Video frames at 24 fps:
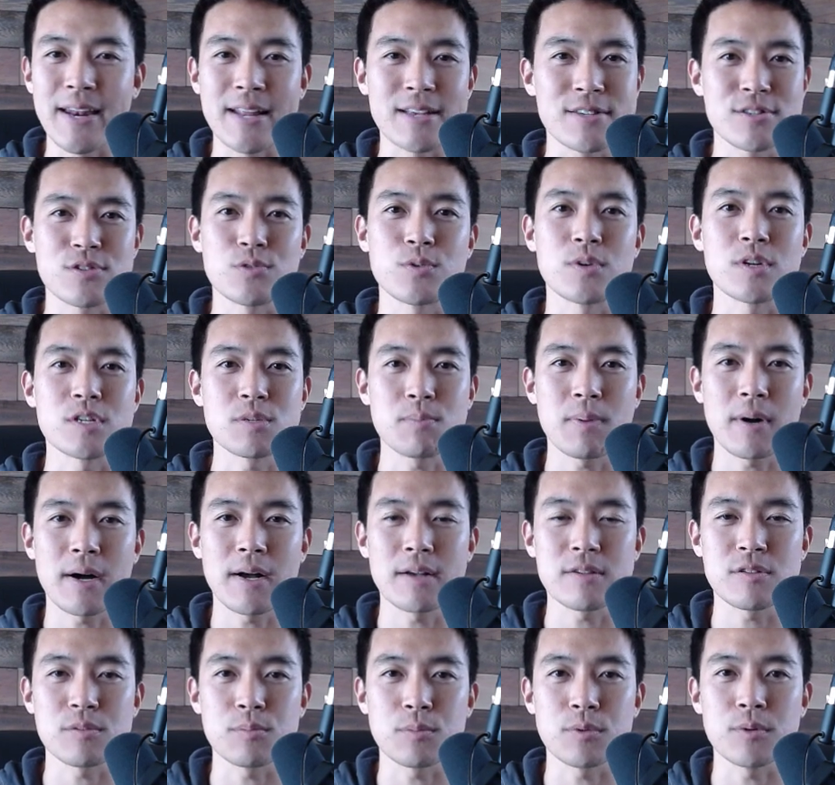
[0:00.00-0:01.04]
as soon as
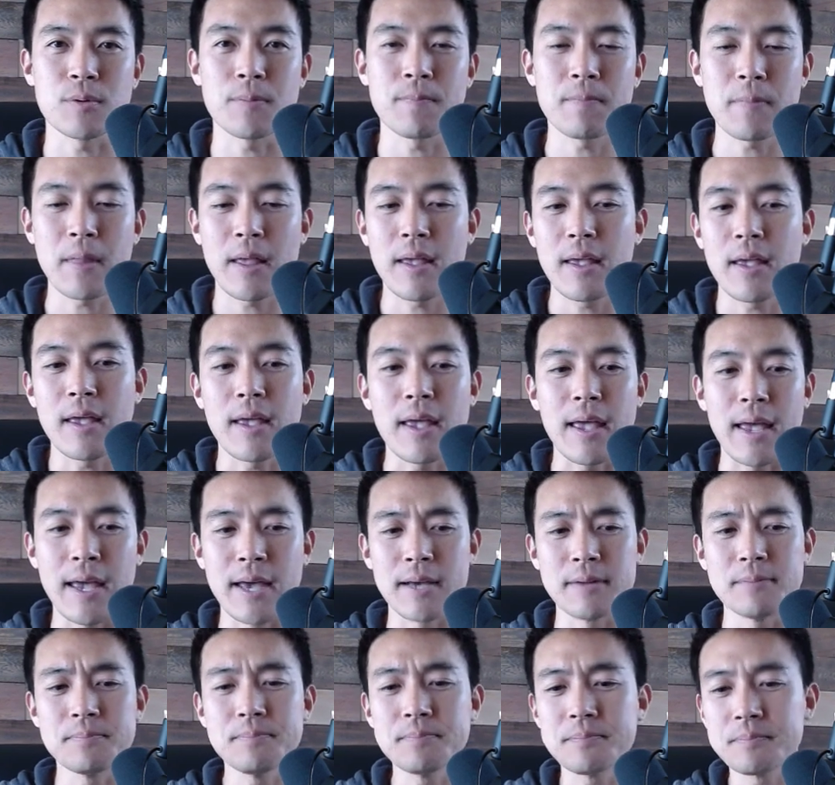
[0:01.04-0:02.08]
possible.
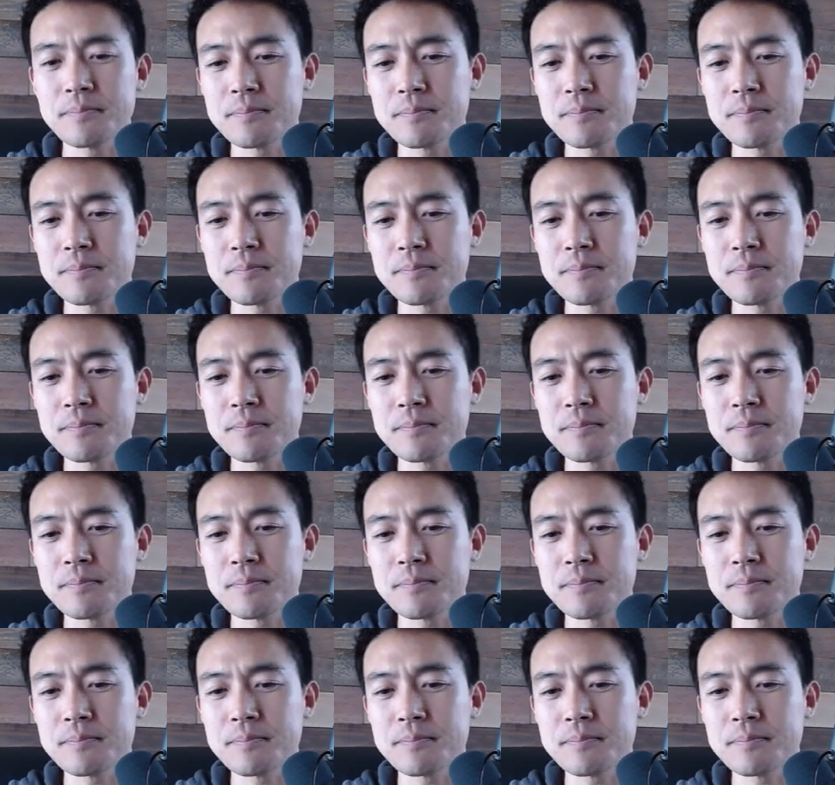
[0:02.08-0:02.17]
And,